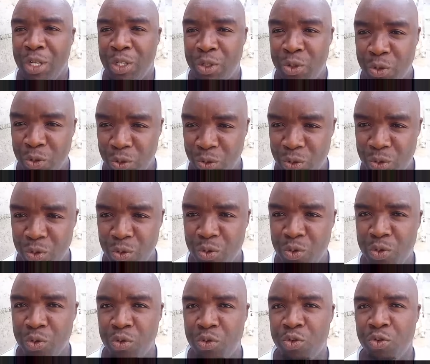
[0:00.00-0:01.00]
to to
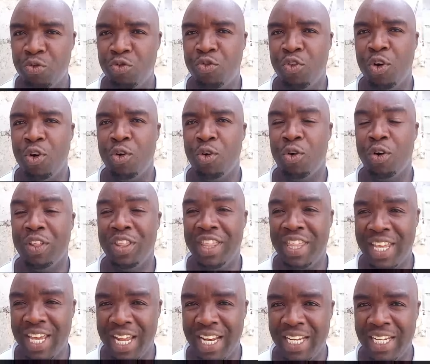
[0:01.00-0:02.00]
to, to follow
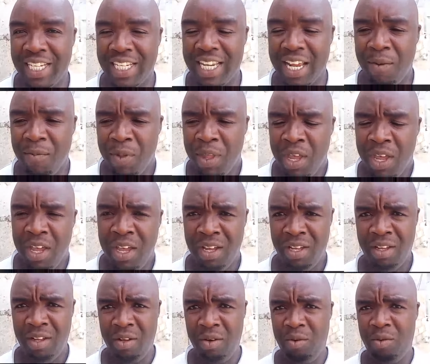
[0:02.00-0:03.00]
their leader
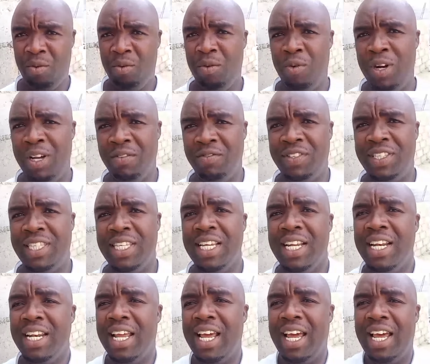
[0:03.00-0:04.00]
we've
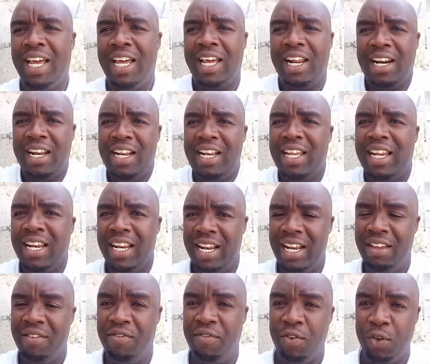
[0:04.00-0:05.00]
seen uh, really,
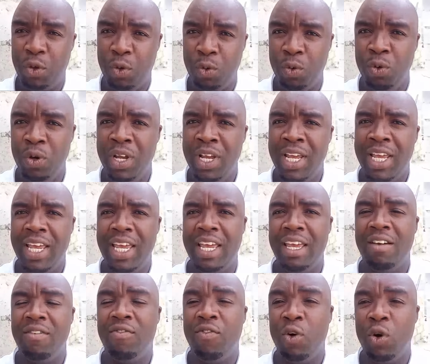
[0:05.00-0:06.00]
really few
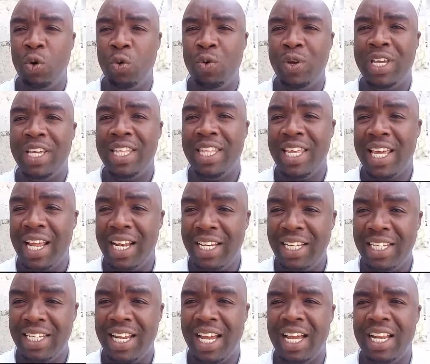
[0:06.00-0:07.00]
uh, following their
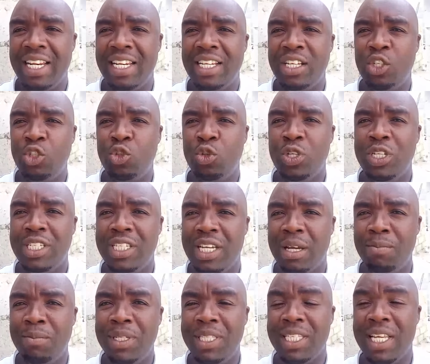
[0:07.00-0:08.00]
leader Nelson
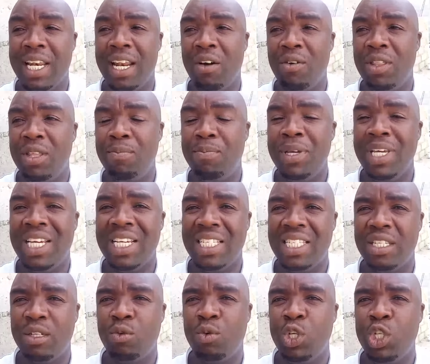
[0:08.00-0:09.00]
Chamisa. Now, the
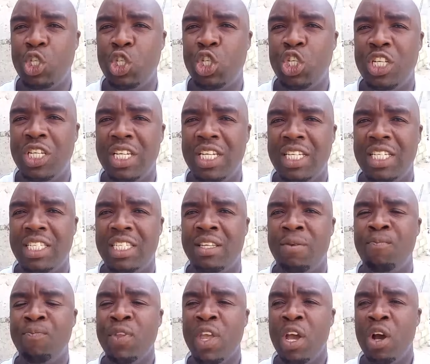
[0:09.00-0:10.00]
biggest question is:
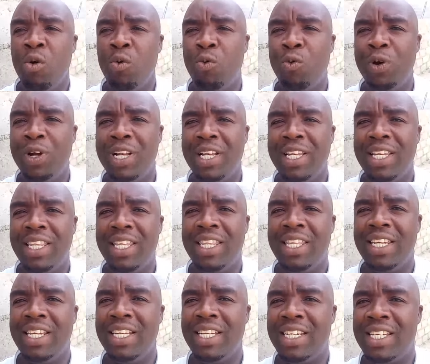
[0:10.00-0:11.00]
Will
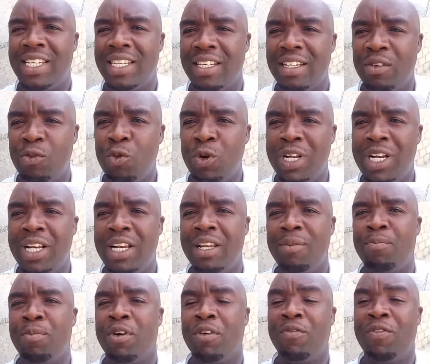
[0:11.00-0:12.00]
the
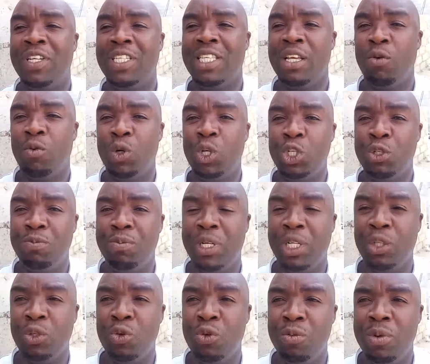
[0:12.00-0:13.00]
will Professor Welshman